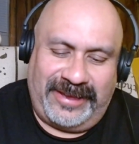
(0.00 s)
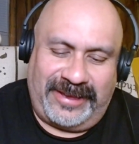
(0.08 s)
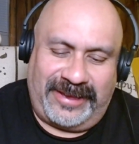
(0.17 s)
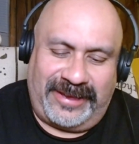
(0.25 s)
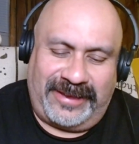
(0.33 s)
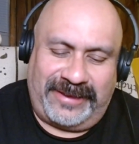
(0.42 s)

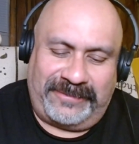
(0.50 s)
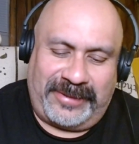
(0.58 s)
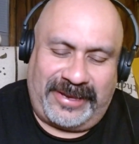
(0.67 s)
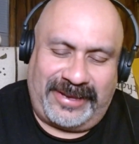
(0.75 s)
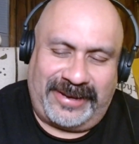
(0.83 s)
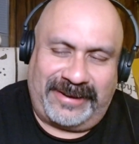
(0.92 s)

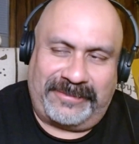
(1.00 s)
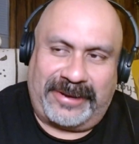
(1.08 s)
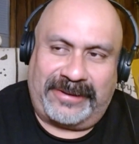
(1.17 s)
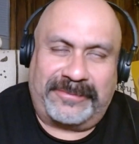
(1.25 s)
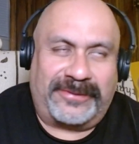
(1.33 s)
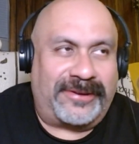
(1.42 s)
Man,
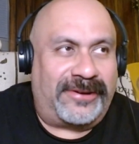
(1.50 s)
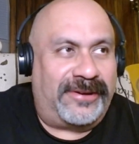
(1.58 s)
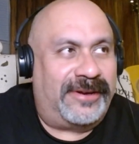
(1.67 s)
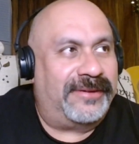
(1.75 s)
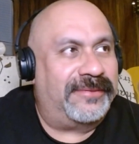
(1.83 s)
I'm sorry,